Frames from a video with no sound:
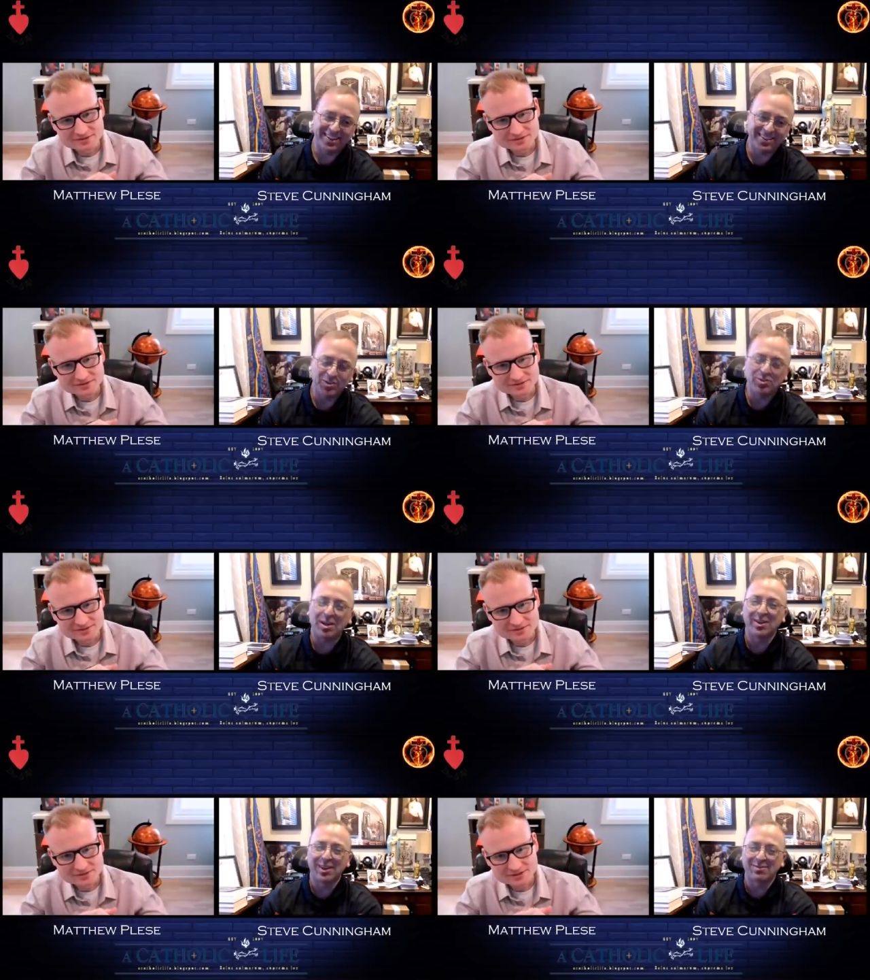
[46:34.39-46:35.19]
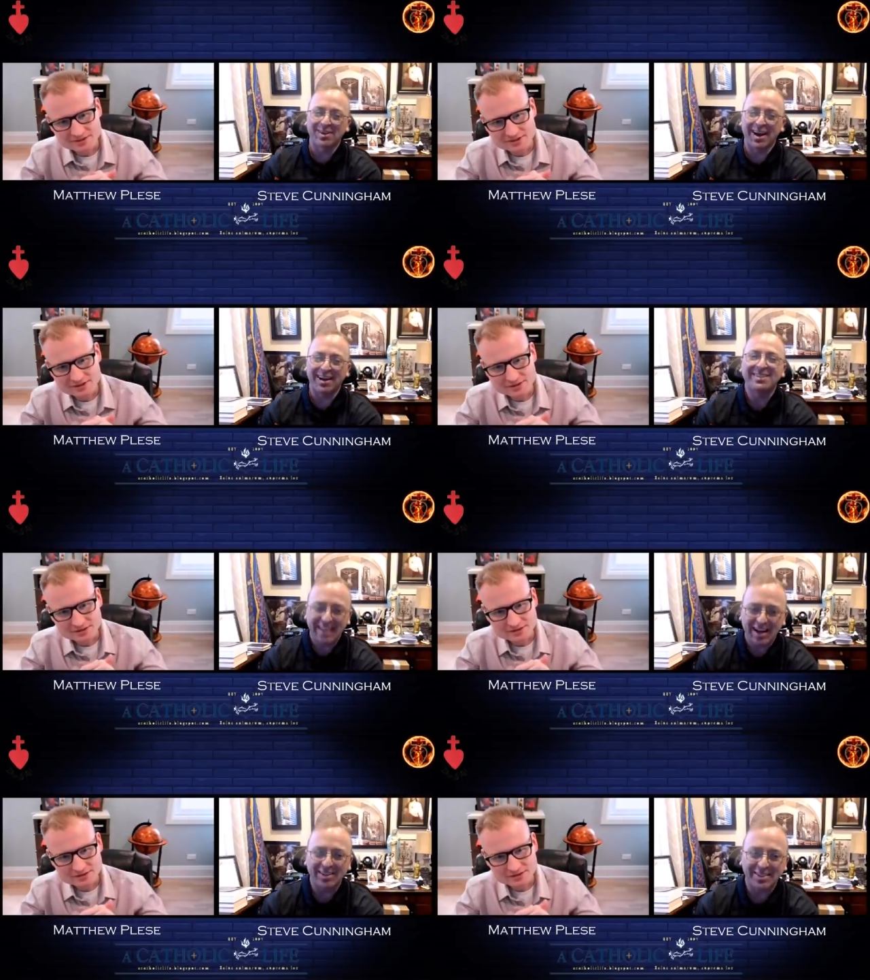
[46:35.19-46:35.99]
Speaker 1: you say you love God.
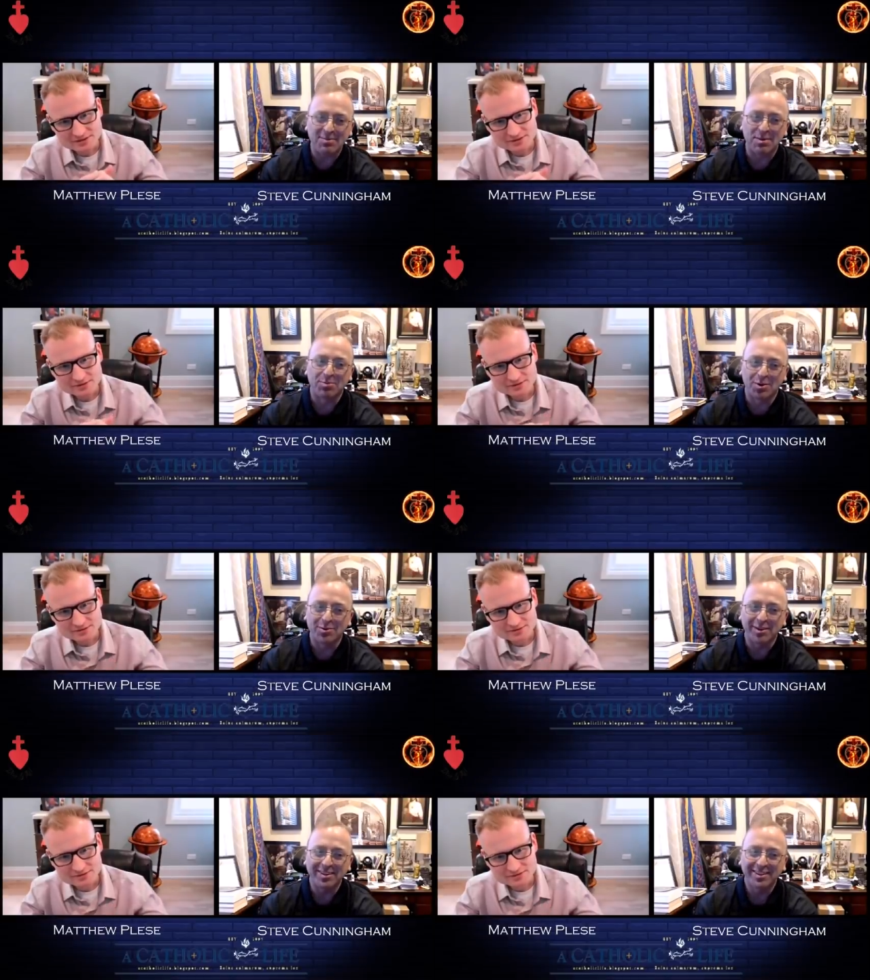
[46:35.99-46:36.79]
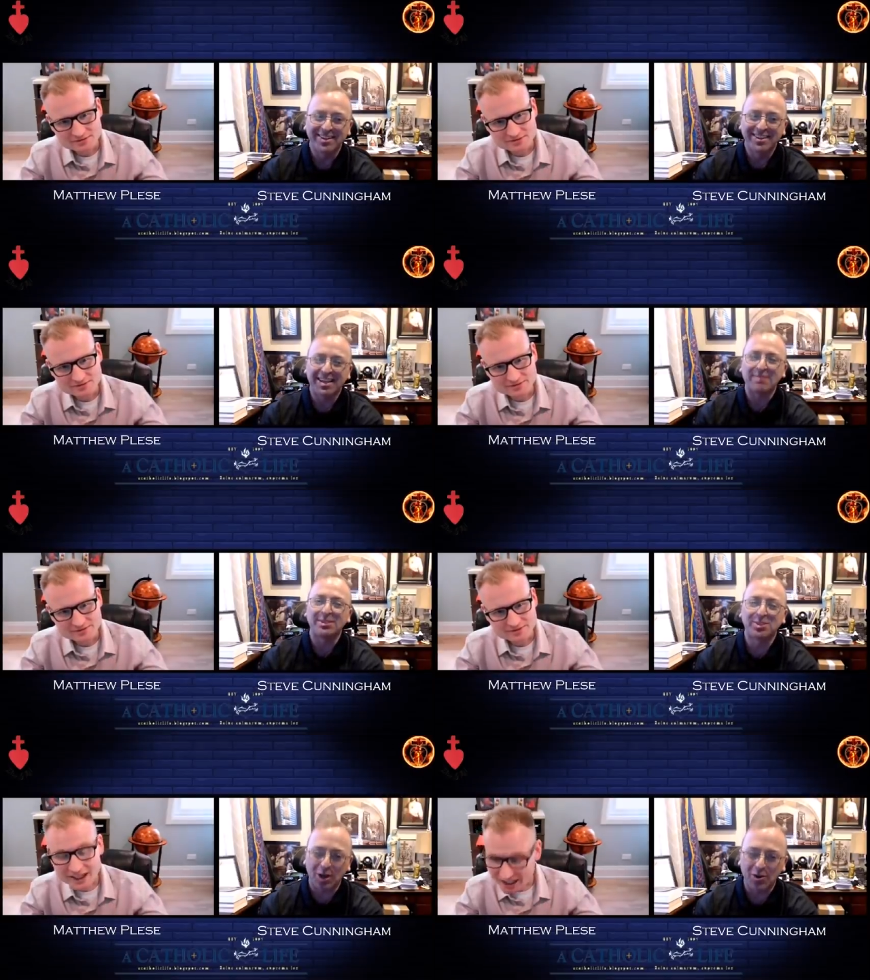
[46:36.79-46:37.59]
Now it's time to prove it. Time to
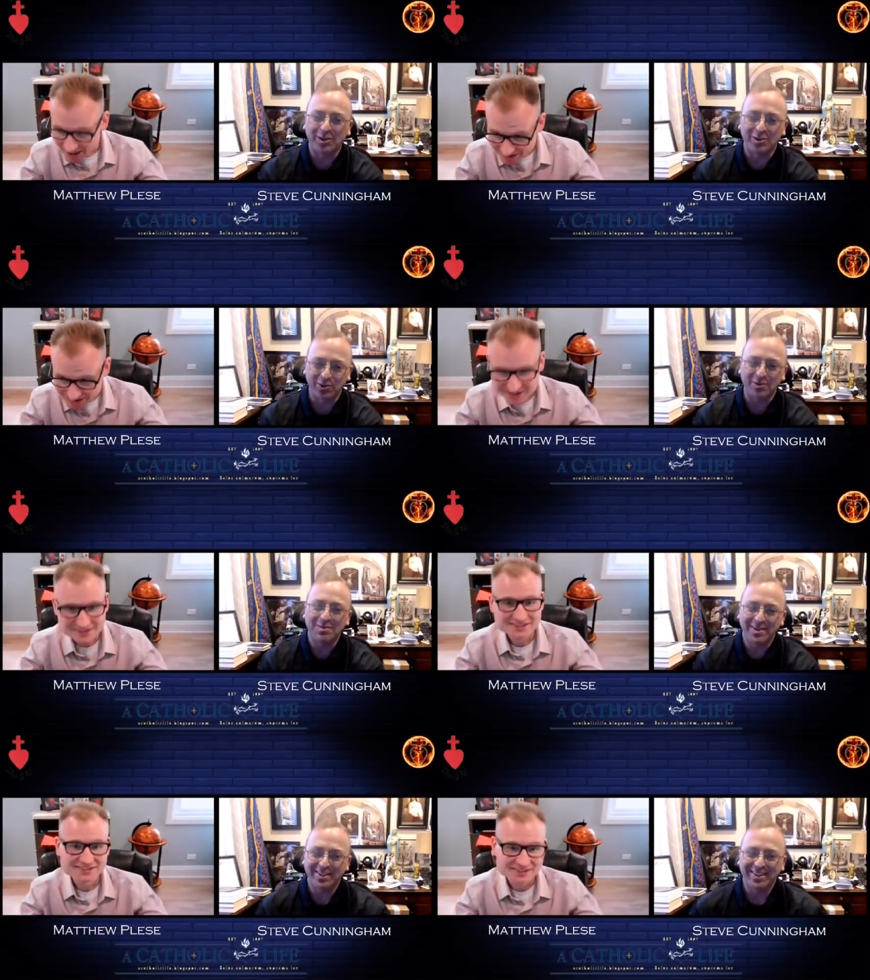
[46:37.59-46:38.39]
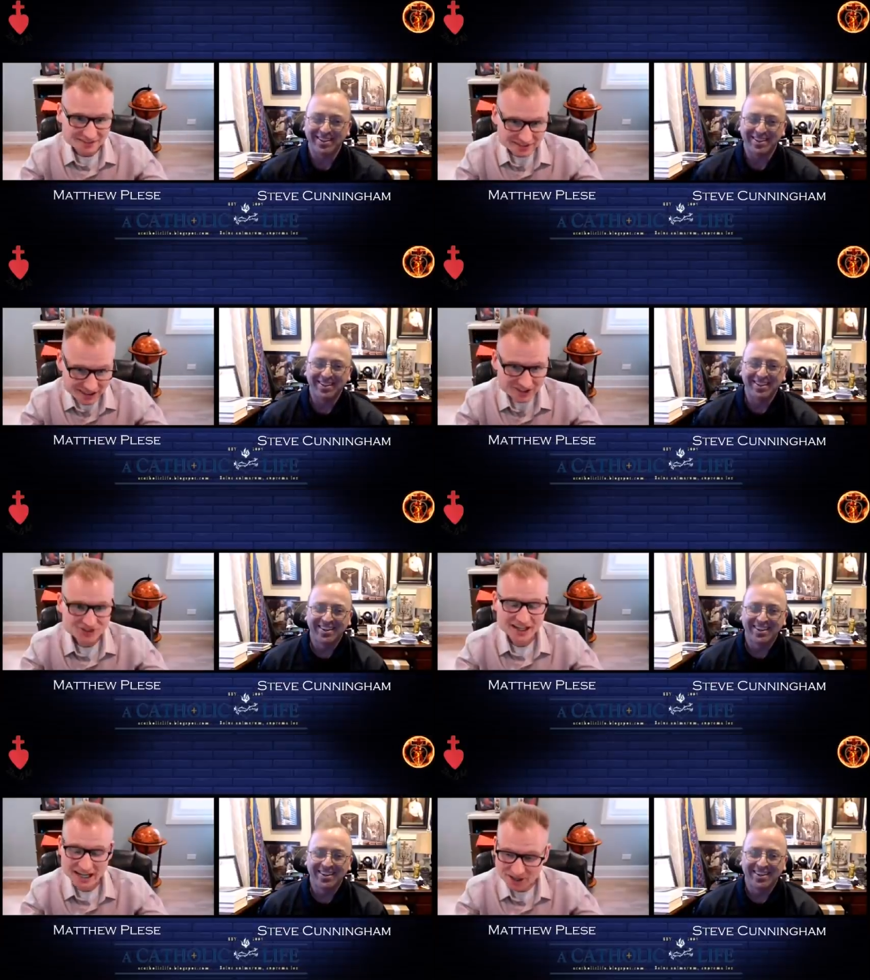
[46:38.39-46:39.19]
show
Speaker 2: it yeah. to him.
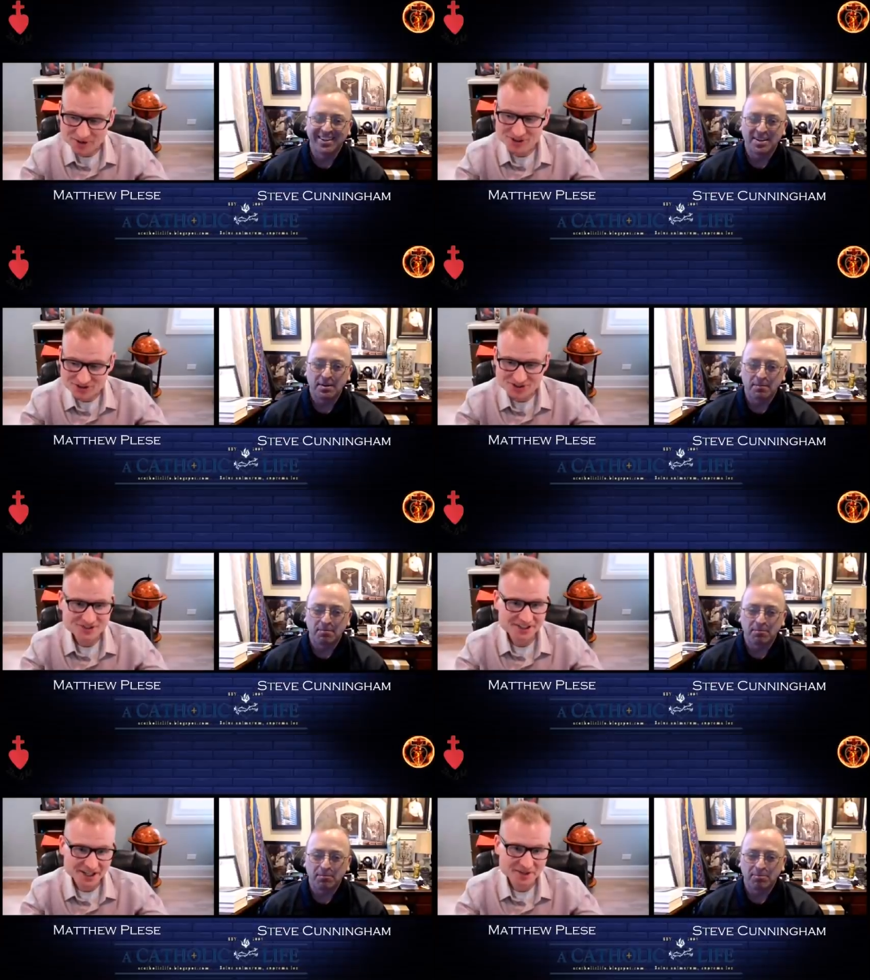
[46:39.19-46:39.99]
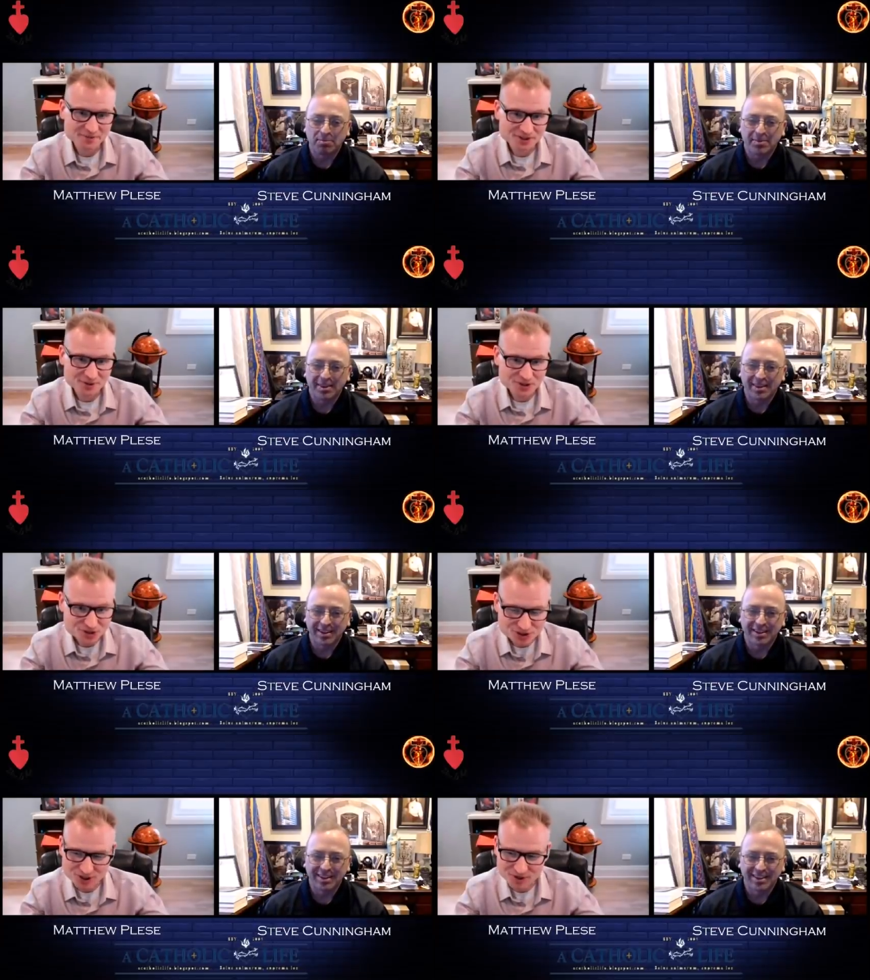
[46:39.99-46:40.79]
Yes, now is the time. You know,
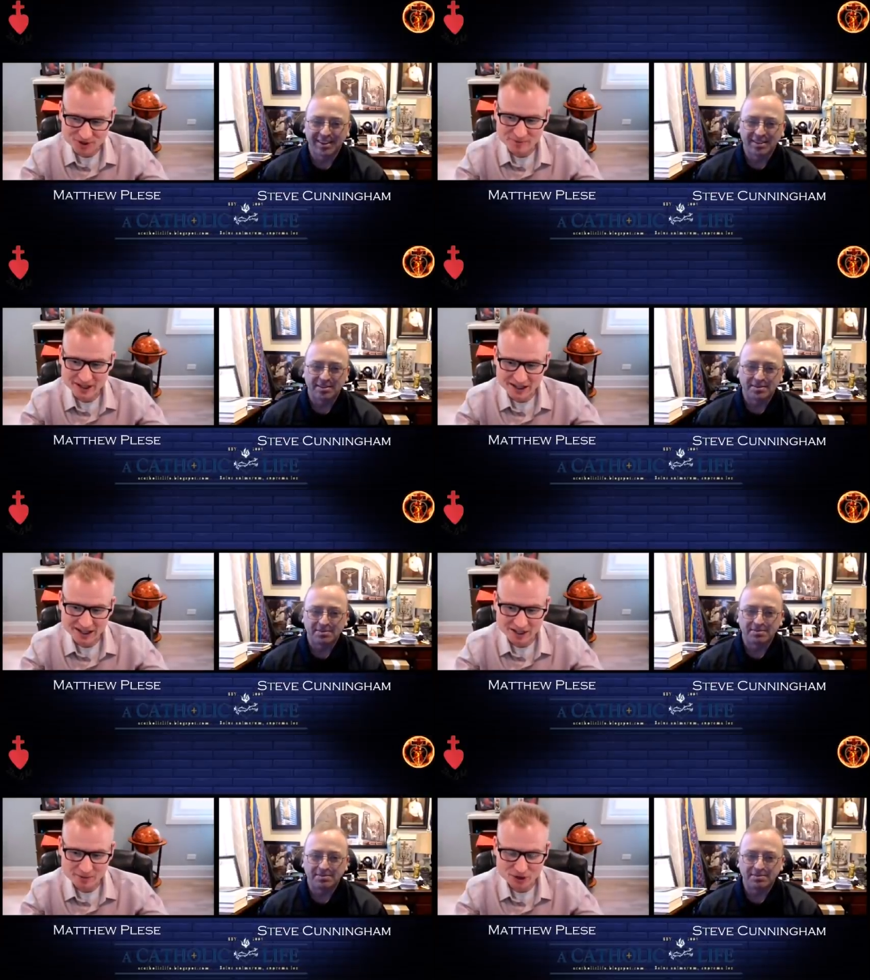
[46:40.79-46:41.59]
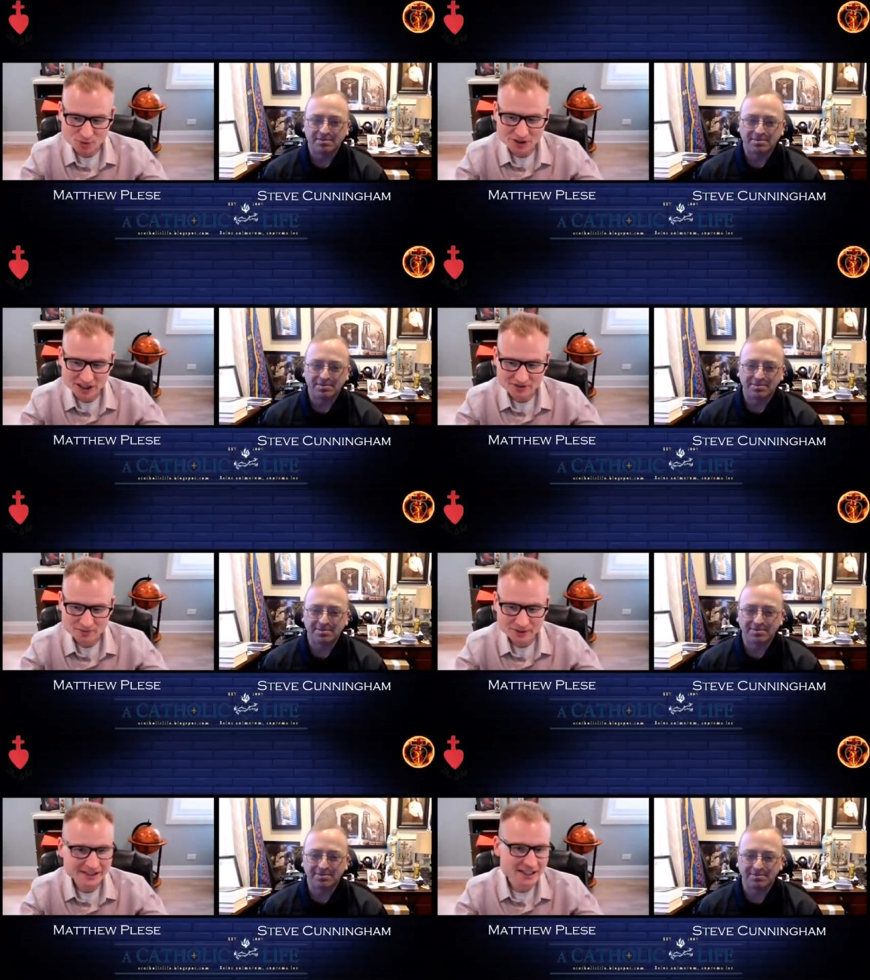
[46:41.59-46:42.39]
we show him that how much we
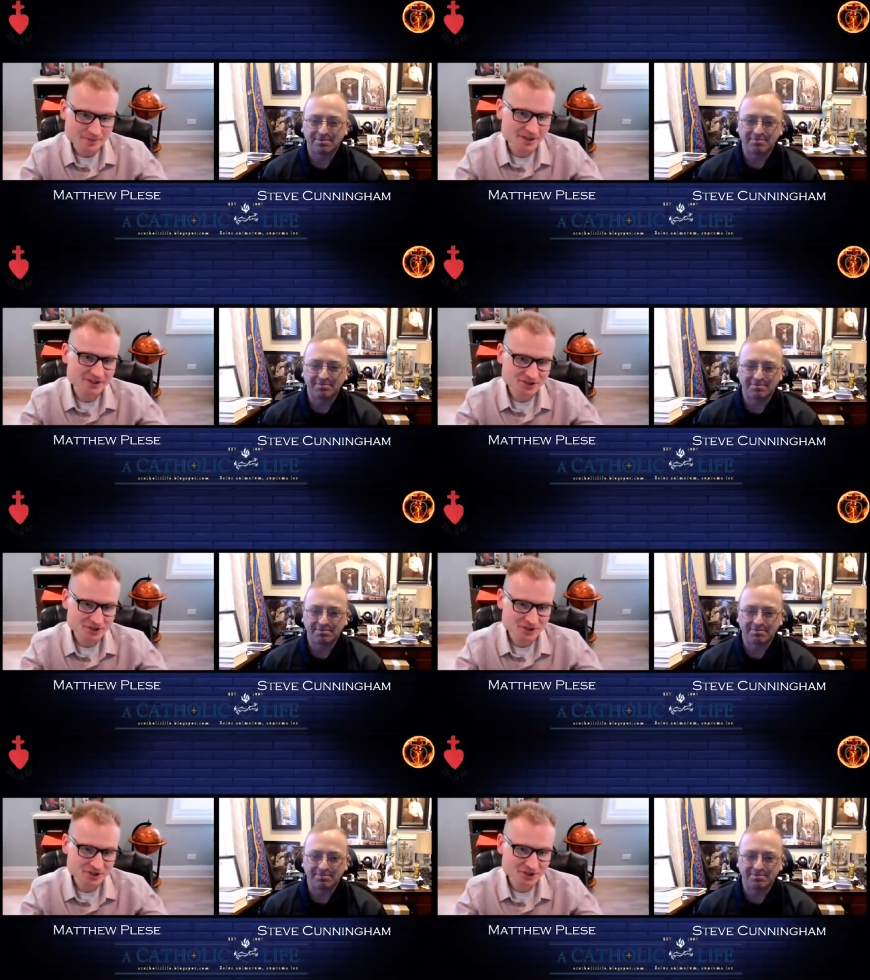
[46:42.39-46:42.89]
love him by keeping his